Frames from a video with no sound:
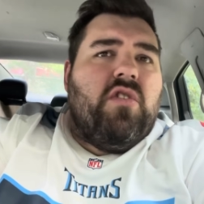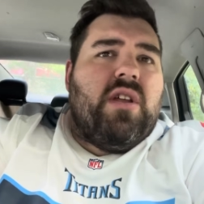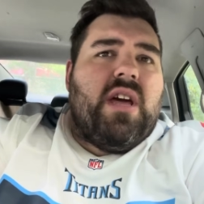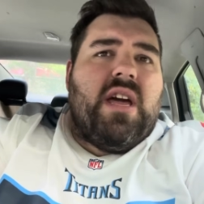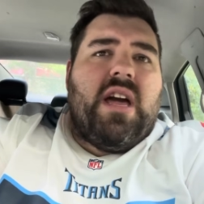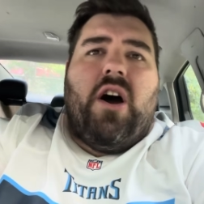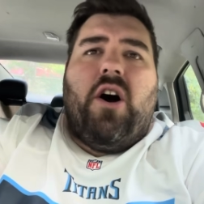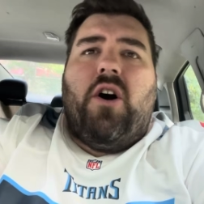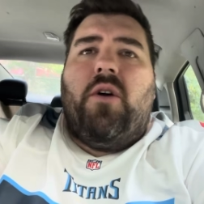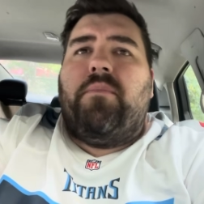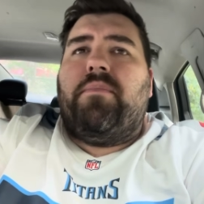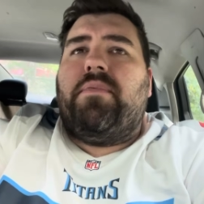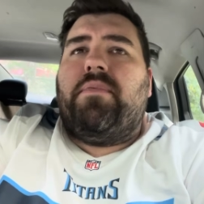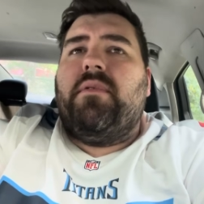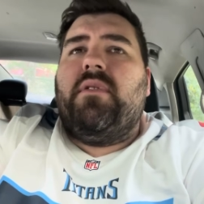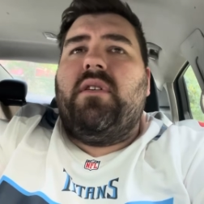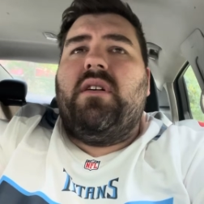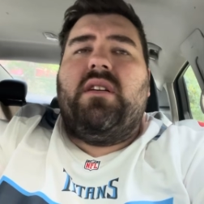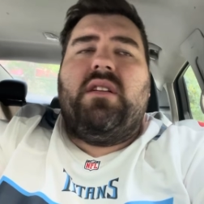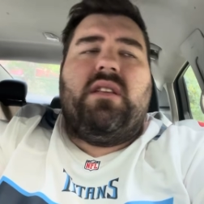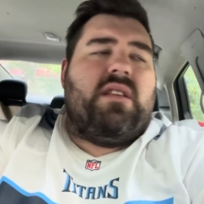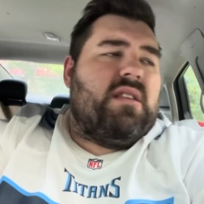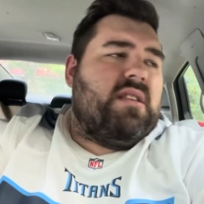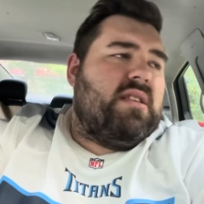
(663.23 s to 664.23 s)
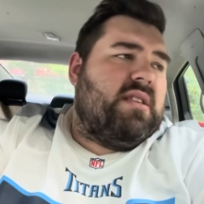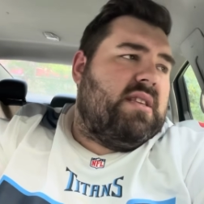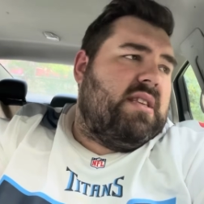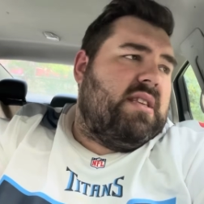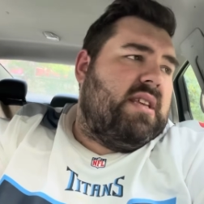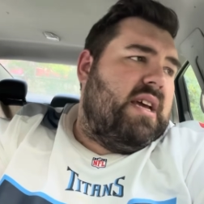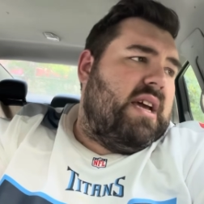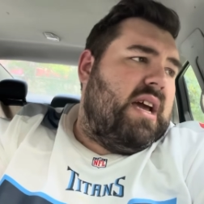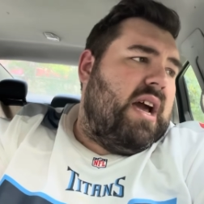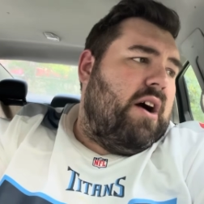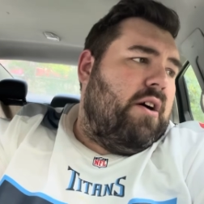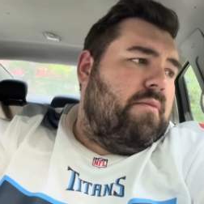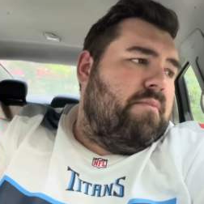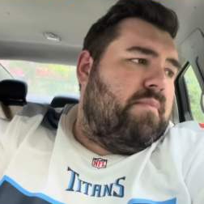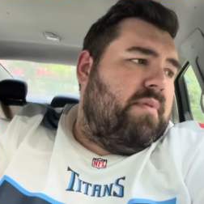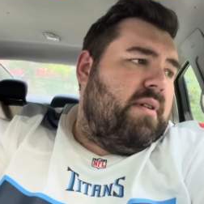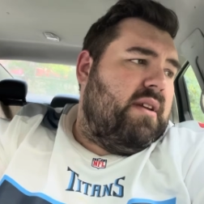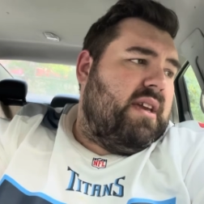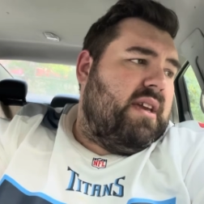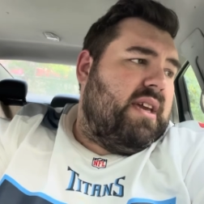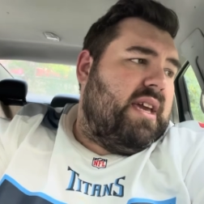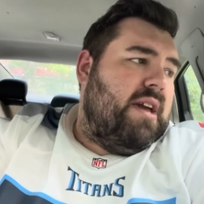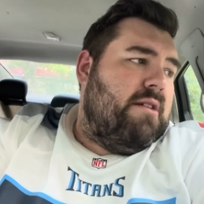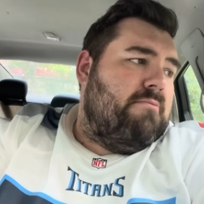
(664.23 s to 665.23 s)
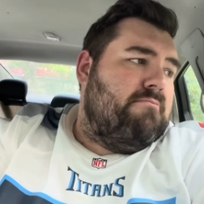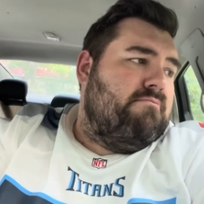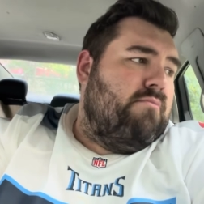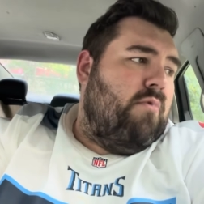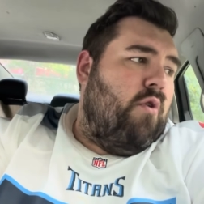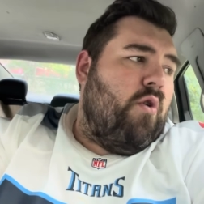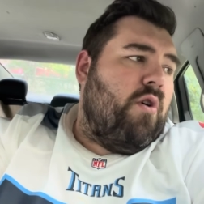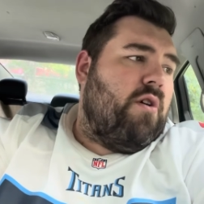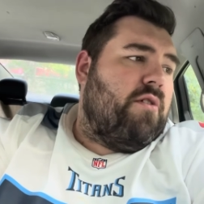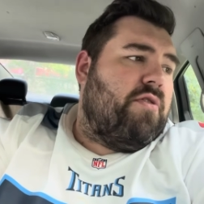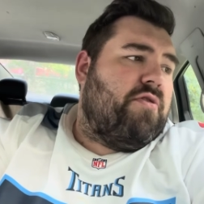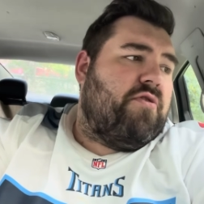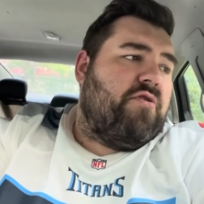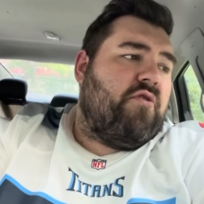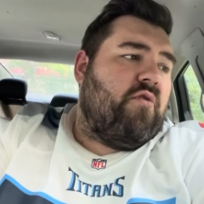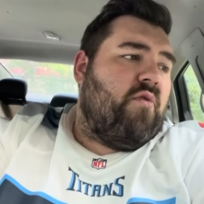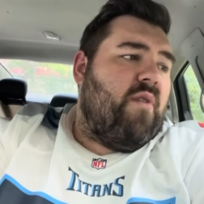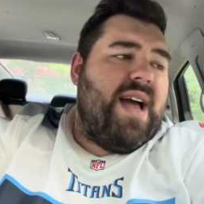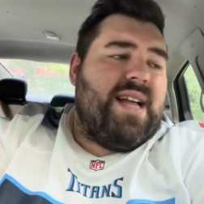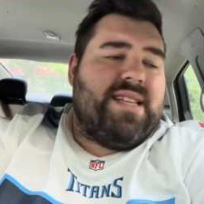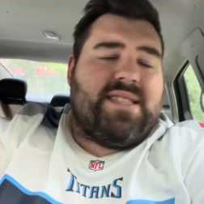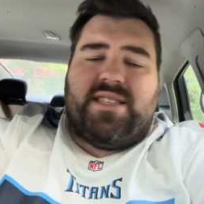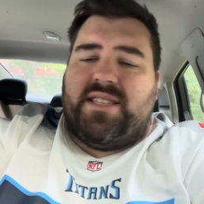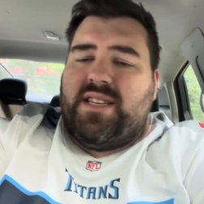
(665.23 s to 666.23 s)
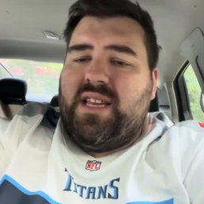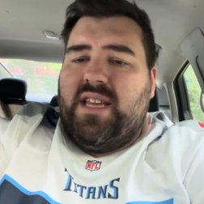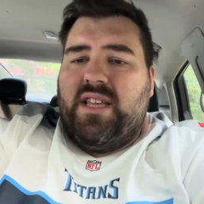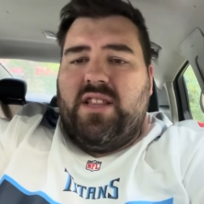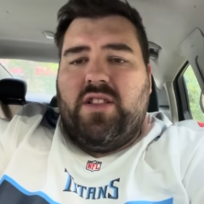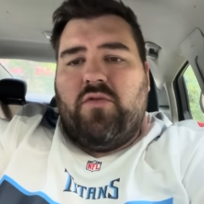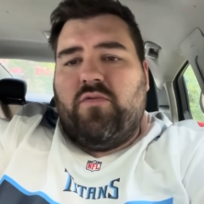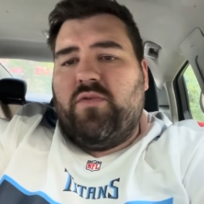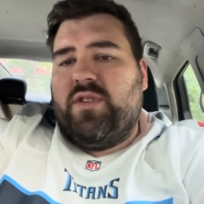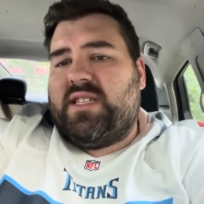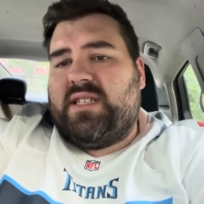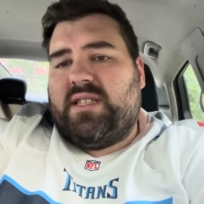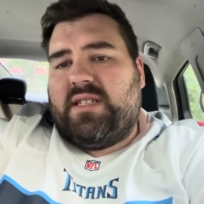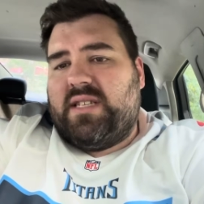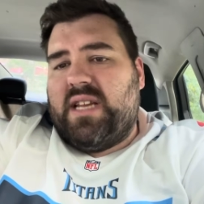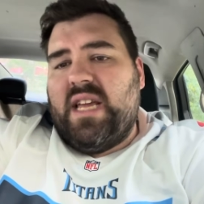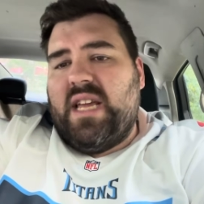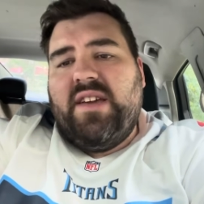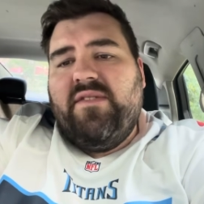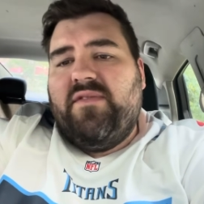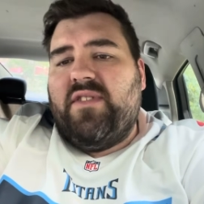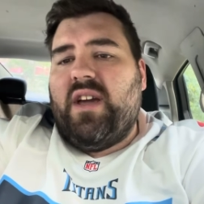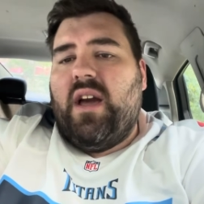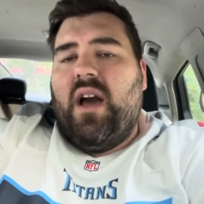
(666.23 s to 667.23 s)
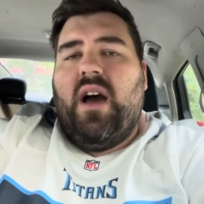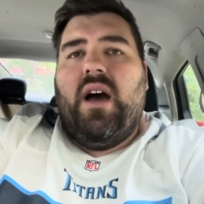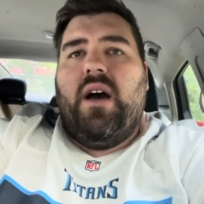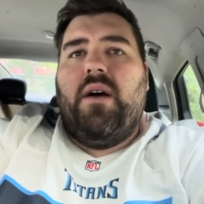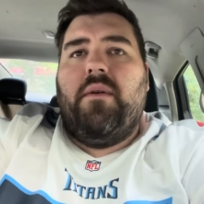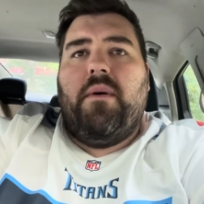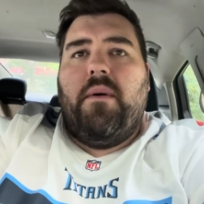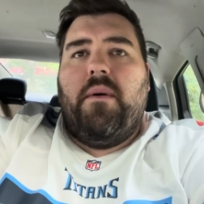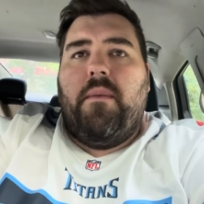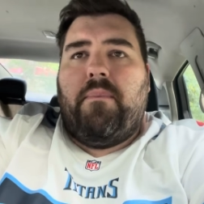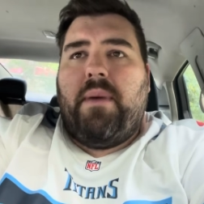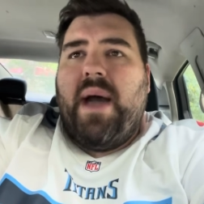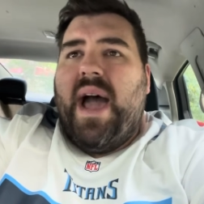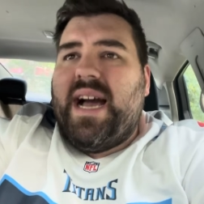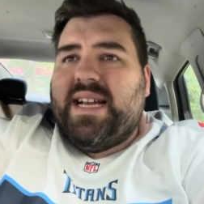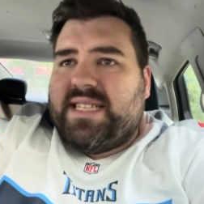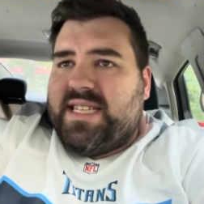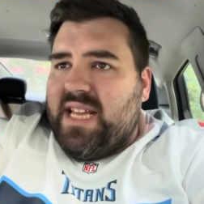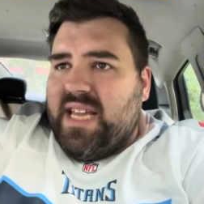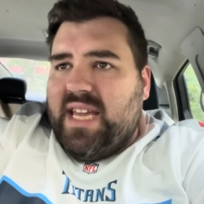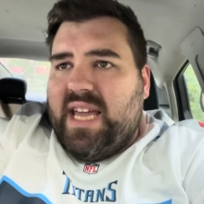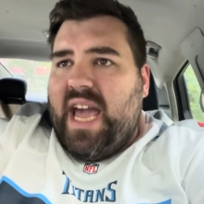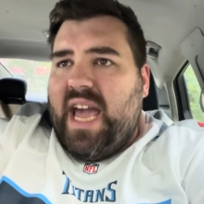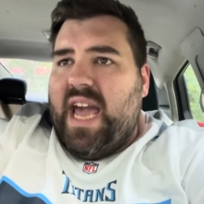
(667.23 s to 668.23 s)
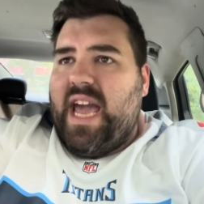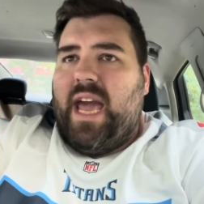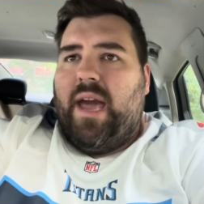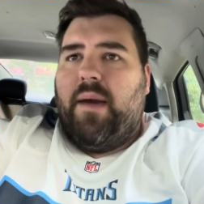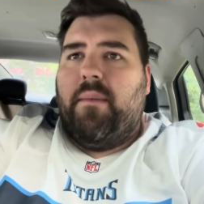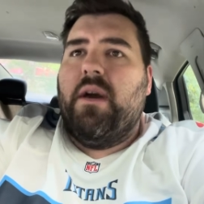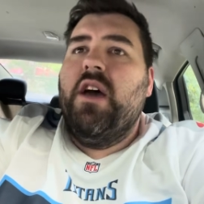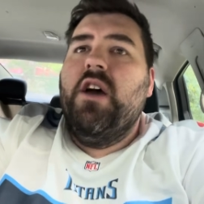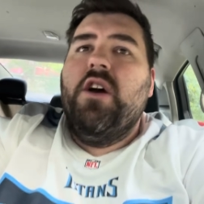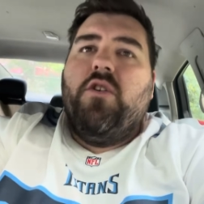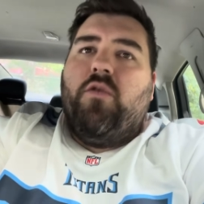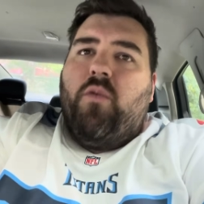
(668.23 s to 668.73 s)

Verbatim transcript: to help to help get more threats in the receiving uh, uh passing game?